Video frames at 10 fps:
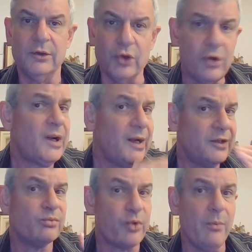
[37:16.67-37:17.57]
Don't
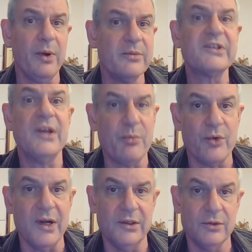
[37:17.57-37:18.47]
let problems
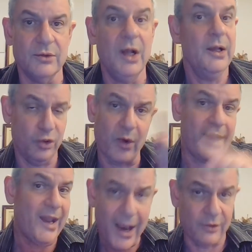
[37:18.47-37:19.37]
separate you.
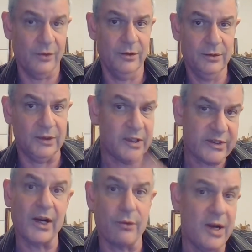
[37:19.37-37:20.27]
You can
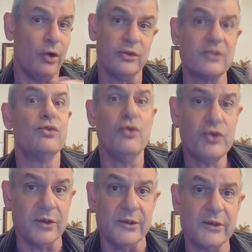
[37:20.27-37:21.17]
disagree on
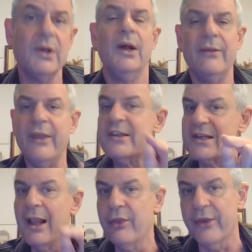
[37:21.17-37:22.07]
solutions.
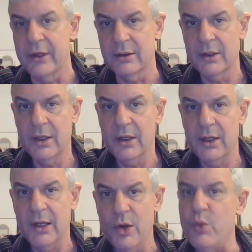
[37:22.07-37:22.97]
That's healthy.
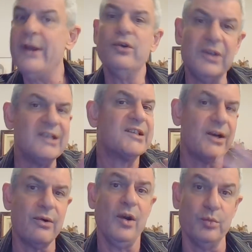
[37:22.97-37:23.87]
When you
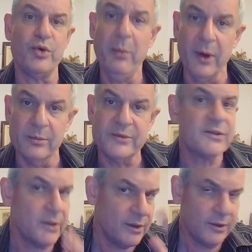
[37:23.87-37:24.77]
disagree on
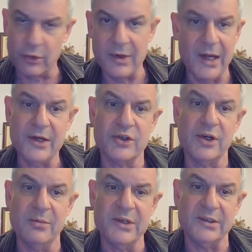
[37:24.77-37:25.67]
problems, your
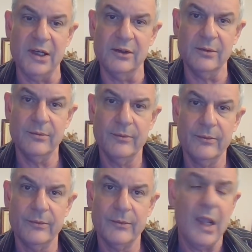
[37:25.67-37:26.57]
relationship is dead.
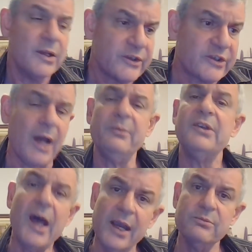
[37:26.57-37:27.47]

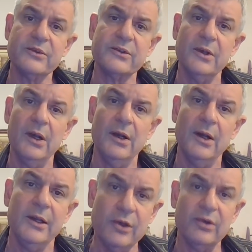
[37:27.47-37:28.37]
Sometimes
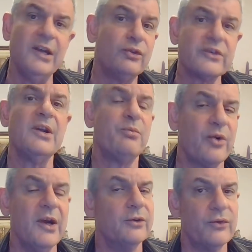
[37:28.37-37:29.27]
you need to
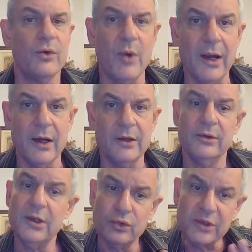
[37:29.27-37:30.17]
separate for a while.
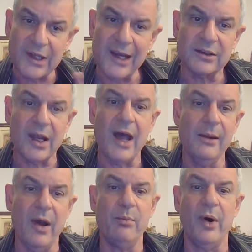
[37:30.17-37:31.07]
You need to take
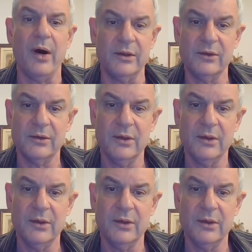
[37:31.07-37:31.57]
time apart.